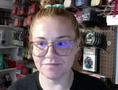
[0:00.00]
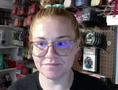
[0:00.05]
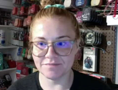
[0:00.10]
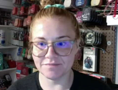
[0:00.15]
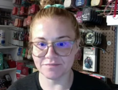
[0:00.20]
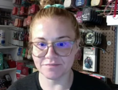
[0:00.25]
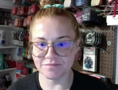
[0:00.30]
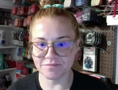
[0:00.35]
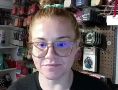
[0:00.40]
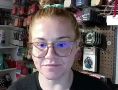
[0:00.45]

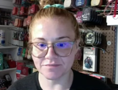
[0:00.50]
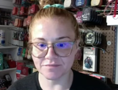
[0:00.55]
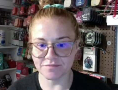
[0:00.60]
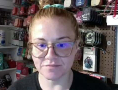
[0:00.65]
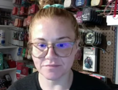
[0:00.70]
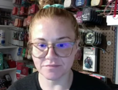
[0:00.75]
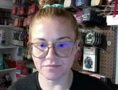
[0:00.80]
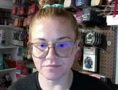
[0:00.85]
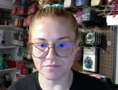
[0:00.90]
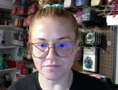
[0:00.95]

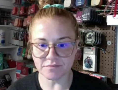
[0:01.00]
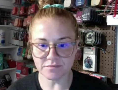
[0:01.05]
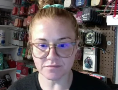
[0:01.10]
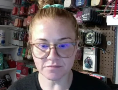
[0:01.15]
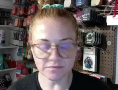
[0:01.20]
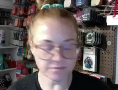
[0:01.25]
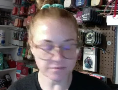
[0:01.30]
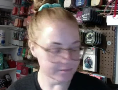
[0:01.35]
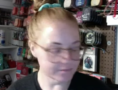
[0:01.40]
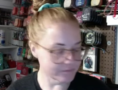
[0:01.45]

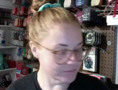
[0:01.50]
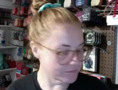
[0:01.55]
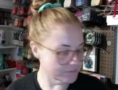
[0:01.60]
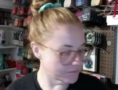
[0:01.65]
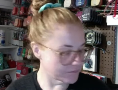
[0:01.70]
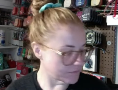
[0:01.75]
No one is speaking in this clip.